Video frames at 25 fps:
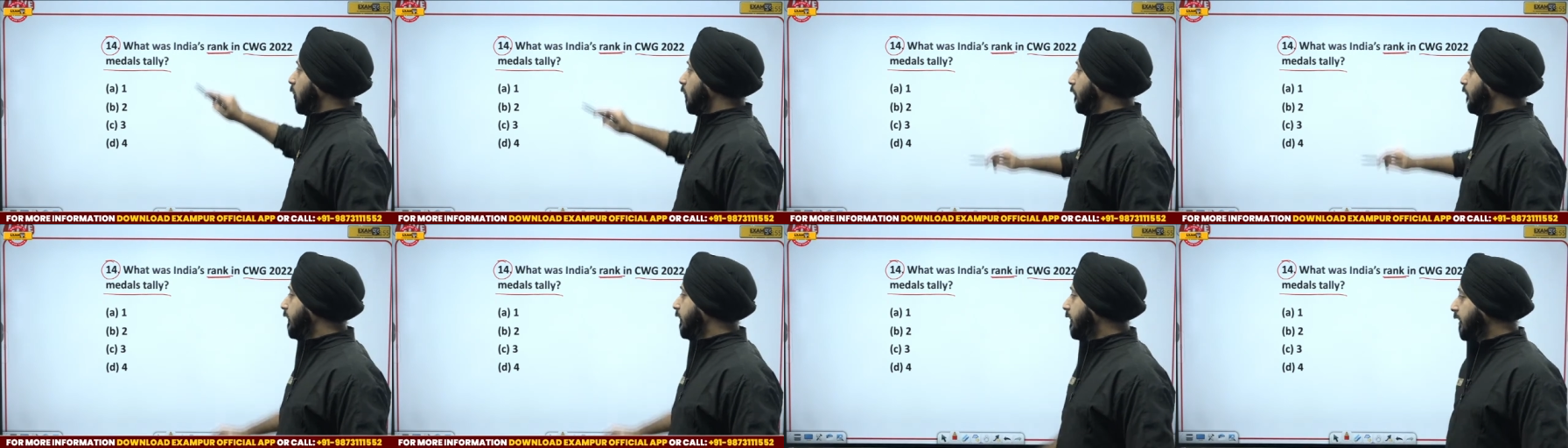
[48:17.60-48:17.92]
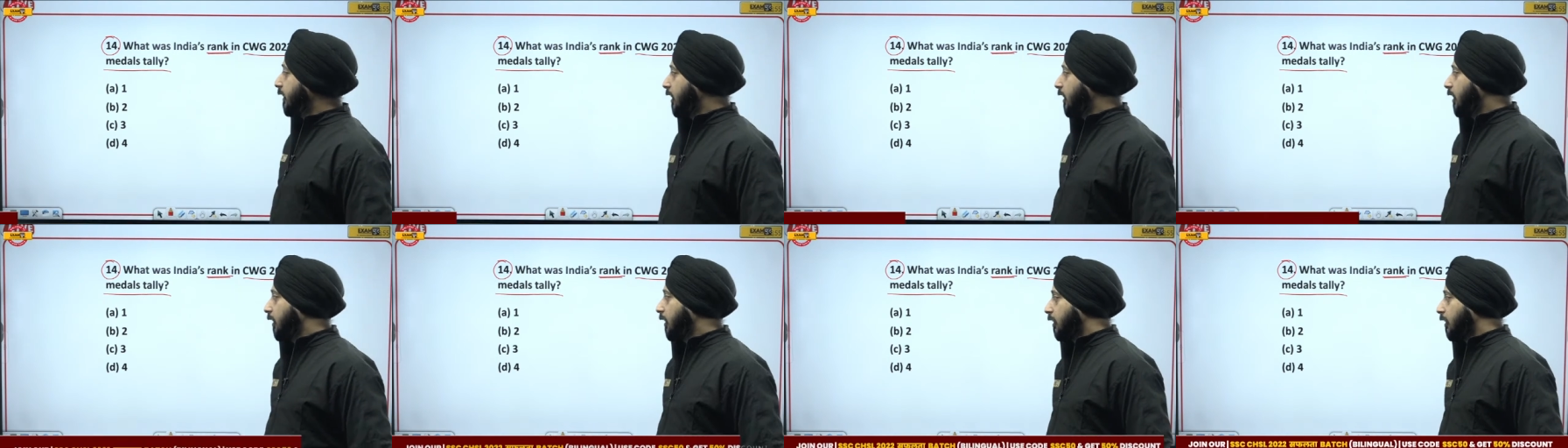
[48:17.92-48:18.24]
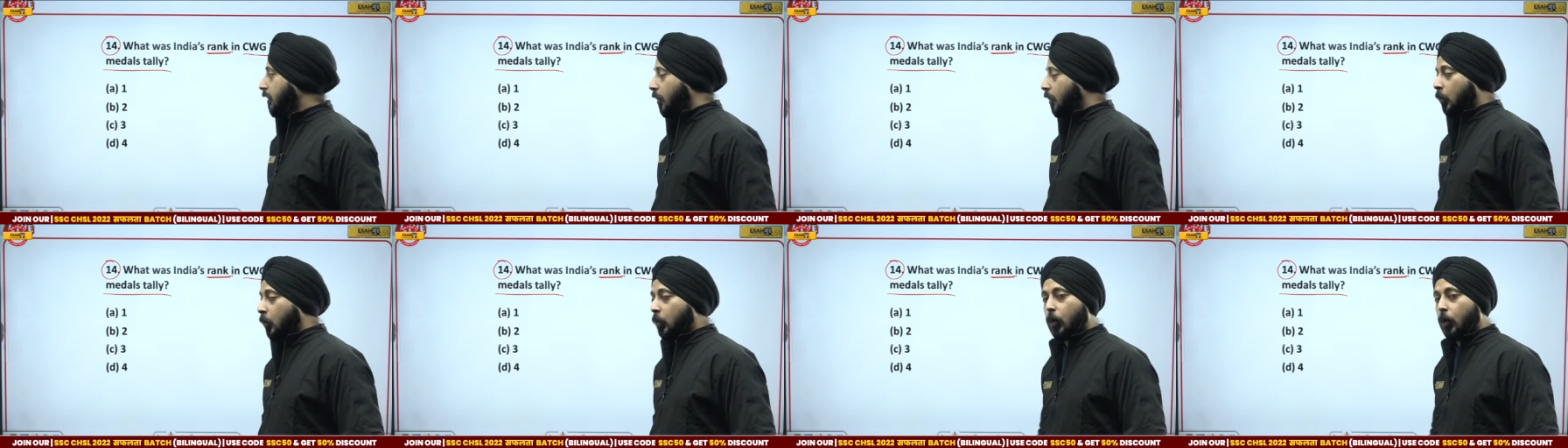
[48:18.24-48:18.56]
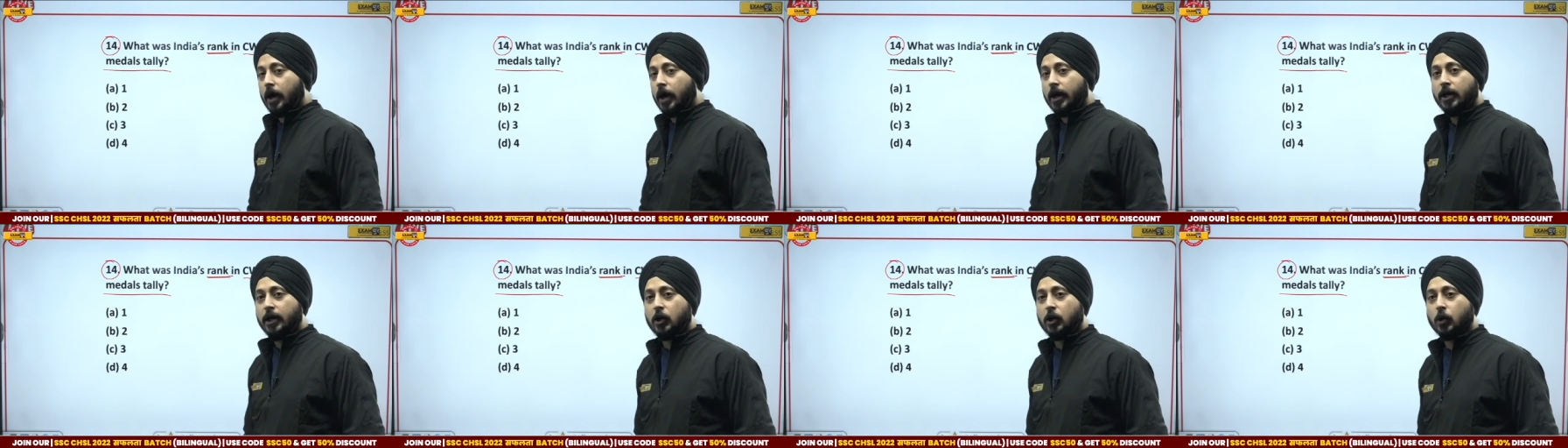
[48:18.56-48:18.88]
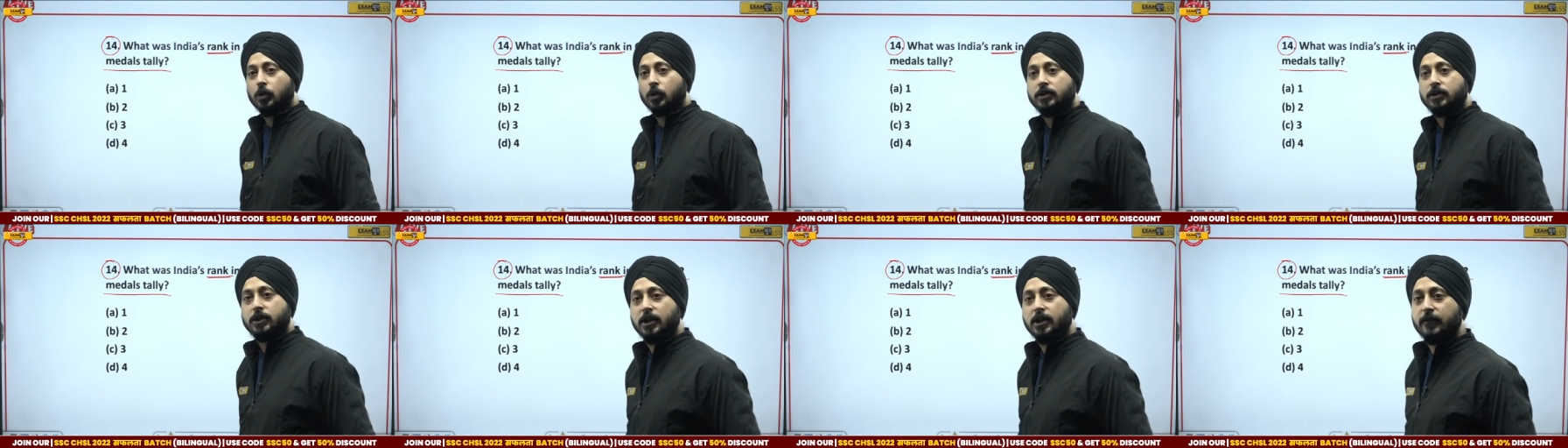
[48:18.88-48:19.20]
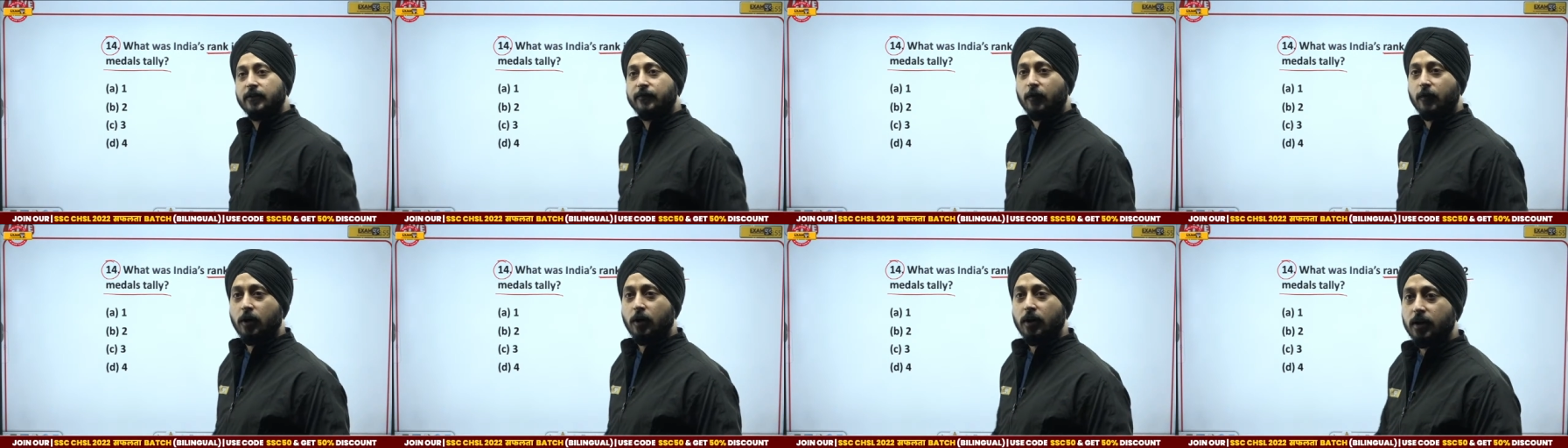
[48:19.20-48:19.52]
of india 1 2 3
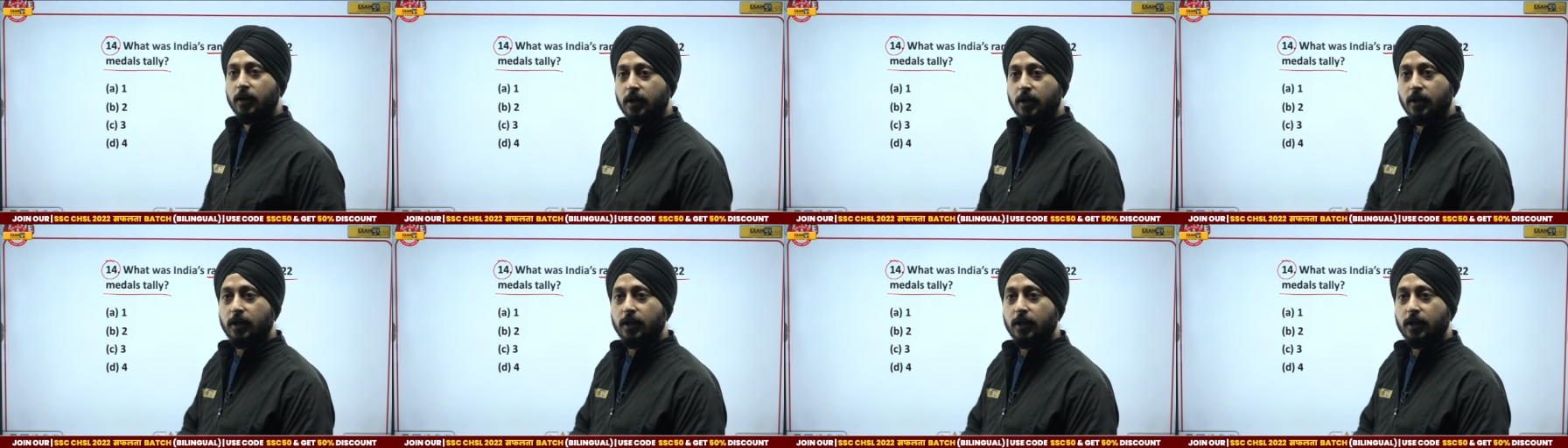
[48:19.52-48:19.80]
4